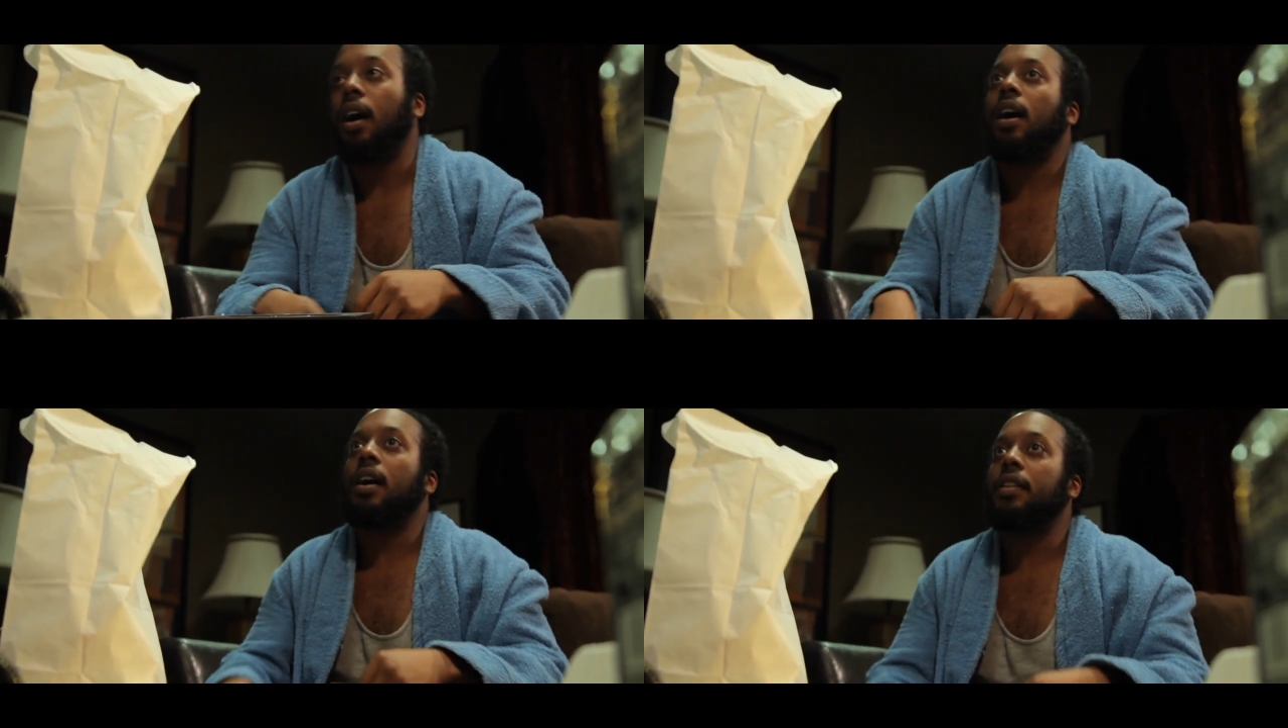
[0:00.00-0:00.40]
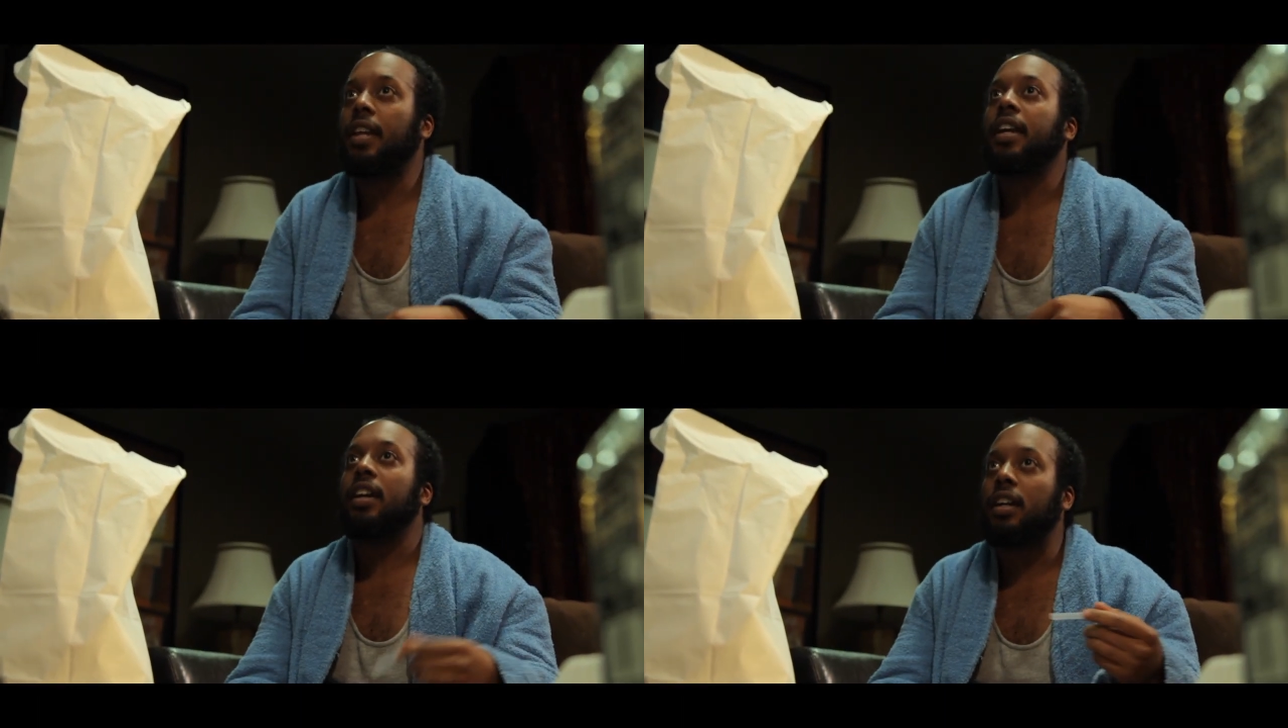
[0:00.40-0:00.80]
They're
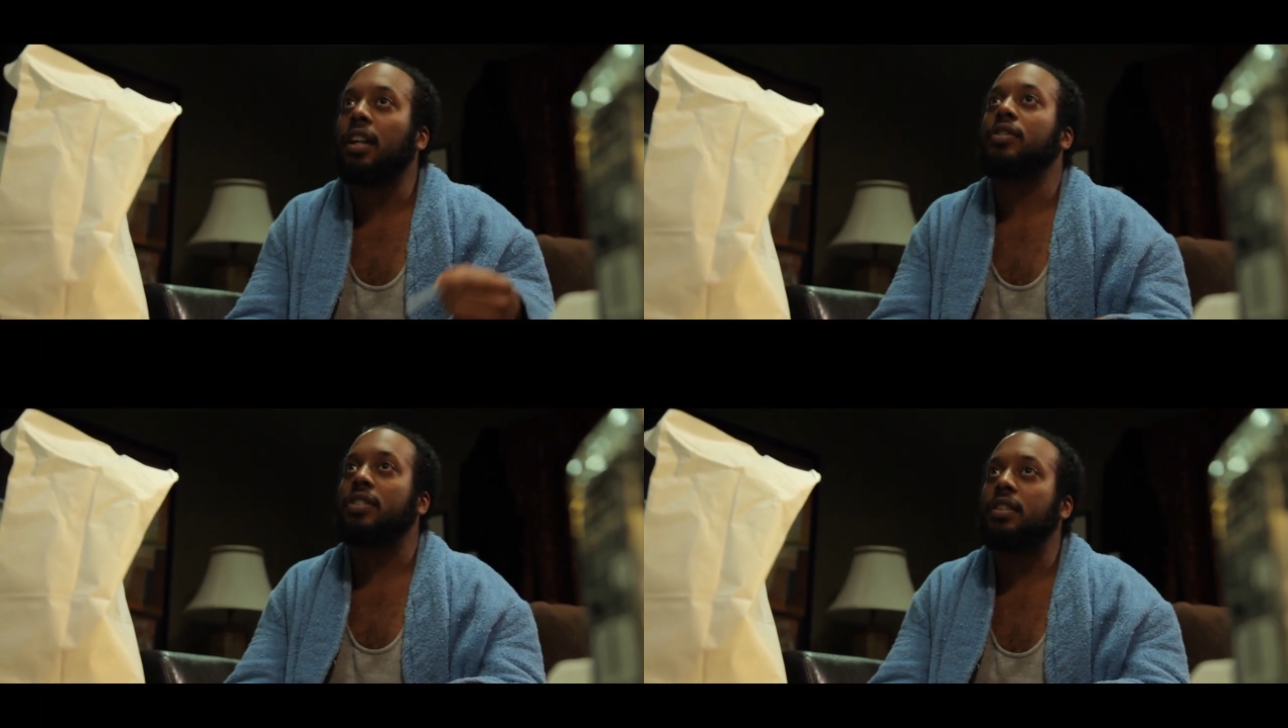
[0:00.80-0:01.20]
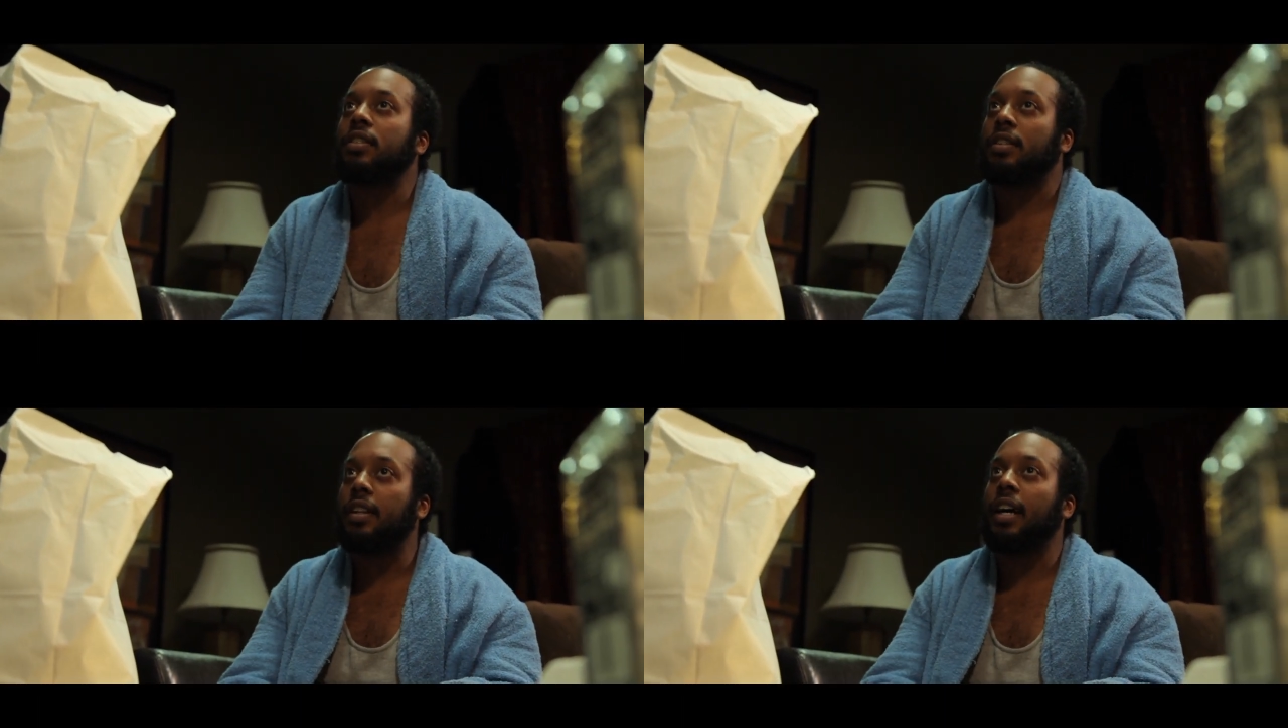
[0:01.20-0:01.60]
getting close.
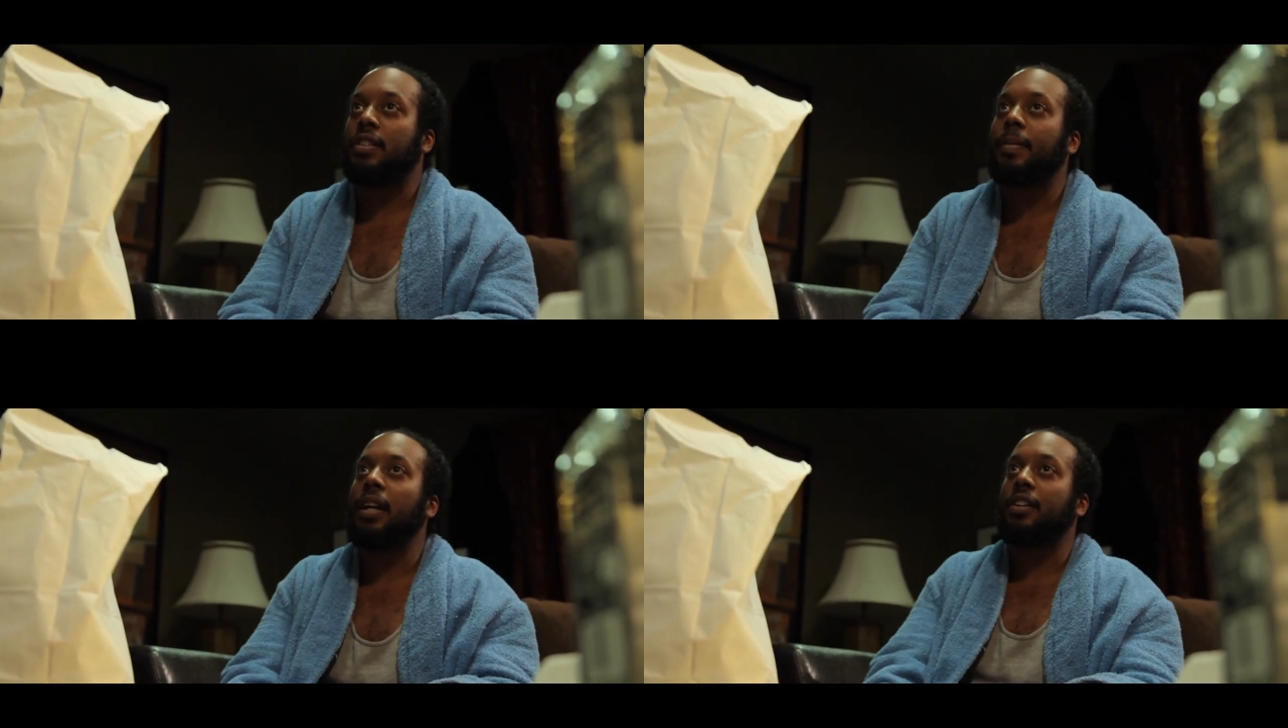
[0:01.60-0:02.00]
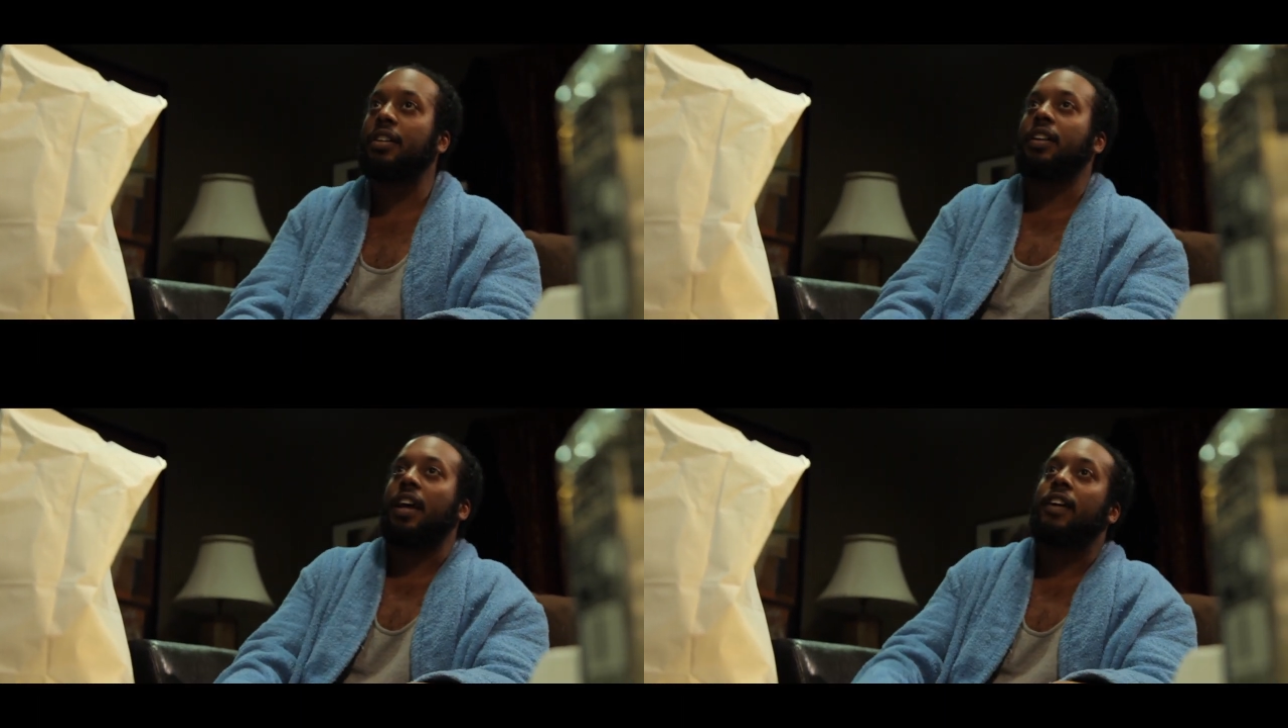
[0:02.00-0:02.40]
Now it's about a
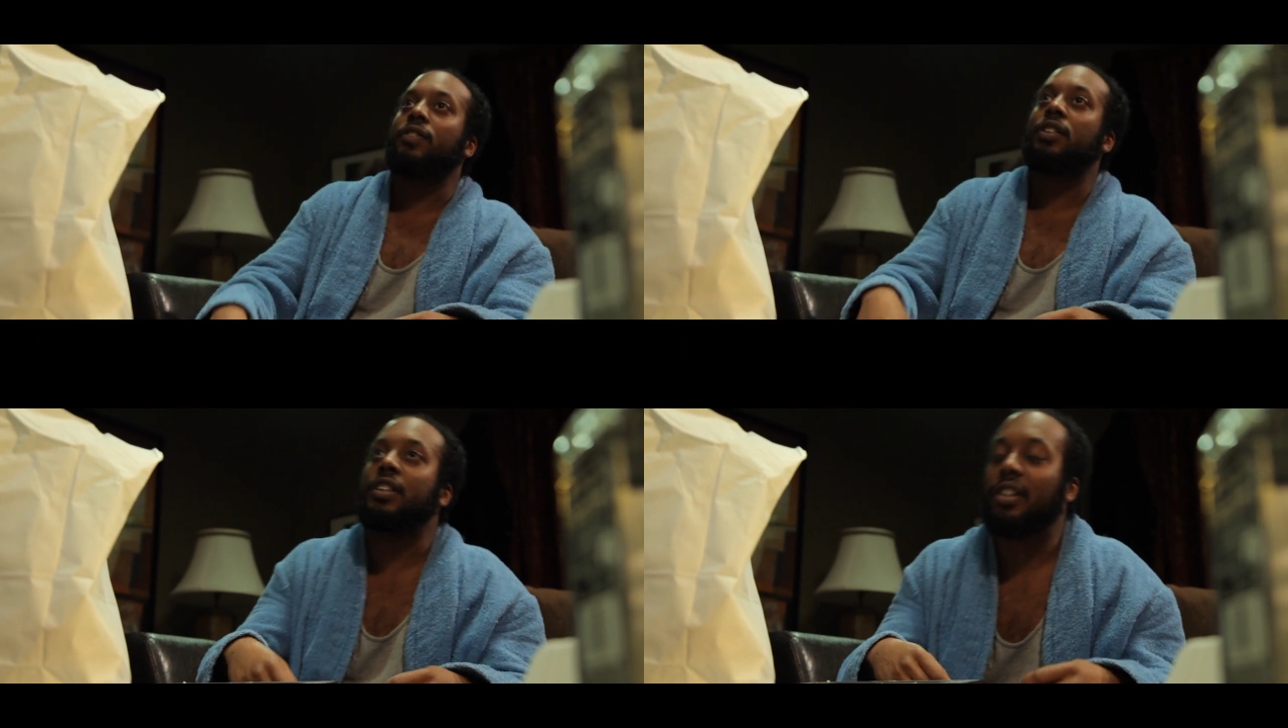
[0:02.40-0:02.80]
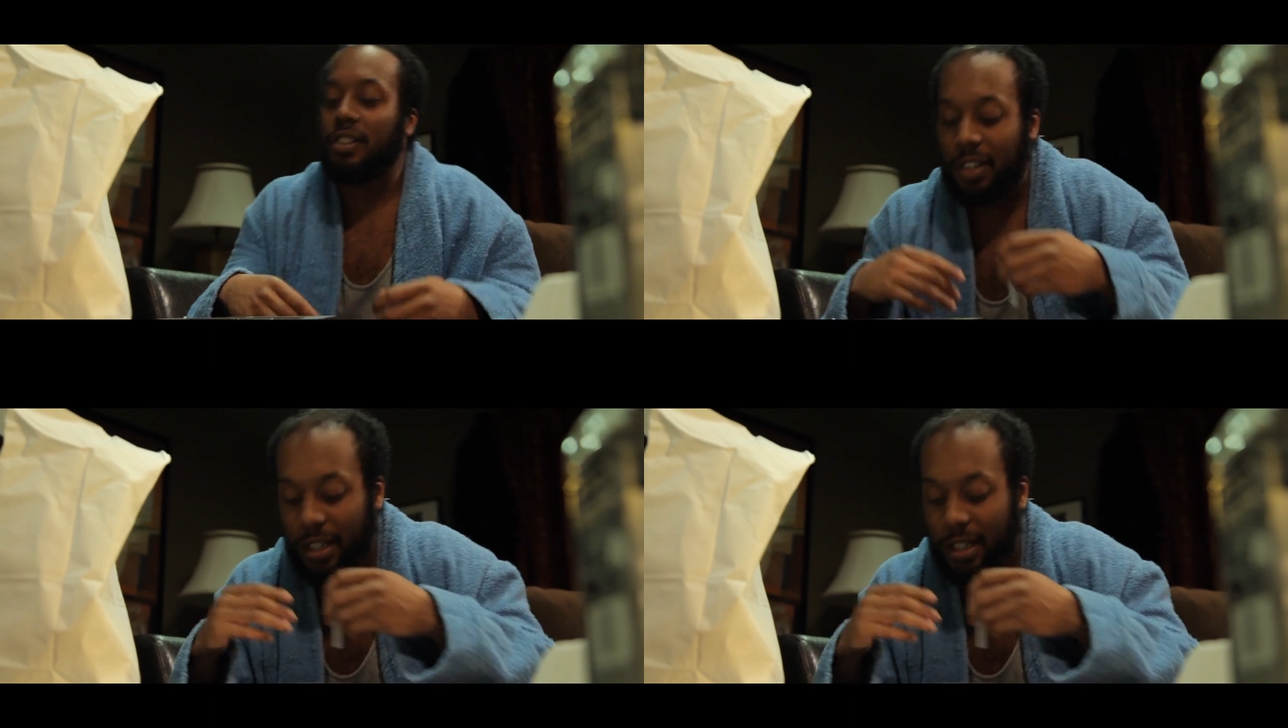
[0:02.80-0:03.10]
good handful of deals